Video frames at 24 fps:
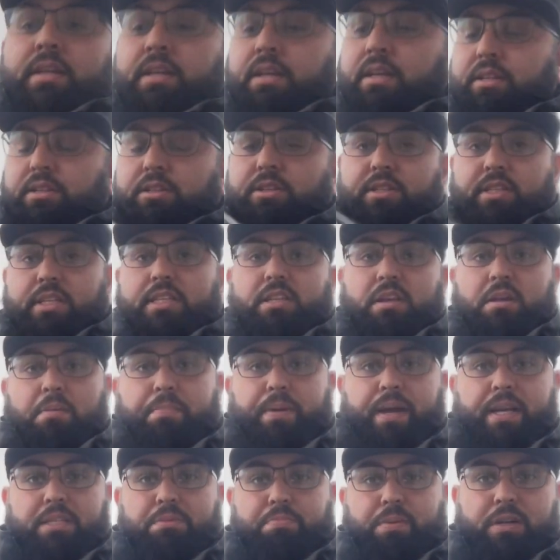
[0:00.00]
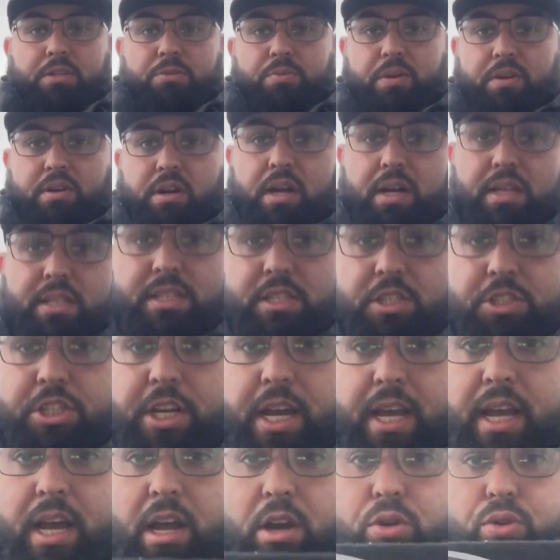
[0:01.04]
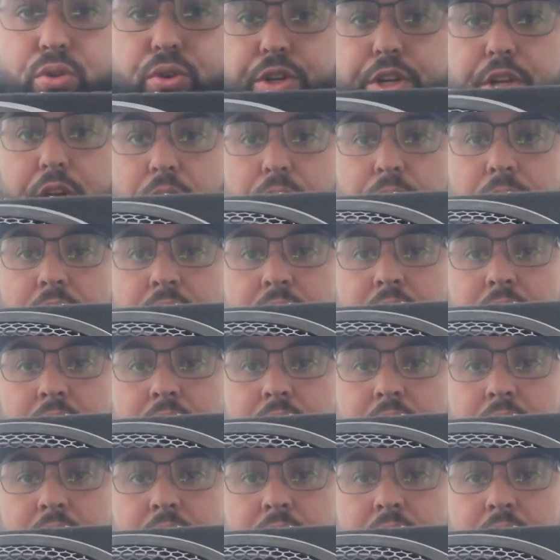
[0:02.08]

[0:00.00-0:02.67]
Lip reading: So this is a bass box we've got. It's a JL Audio.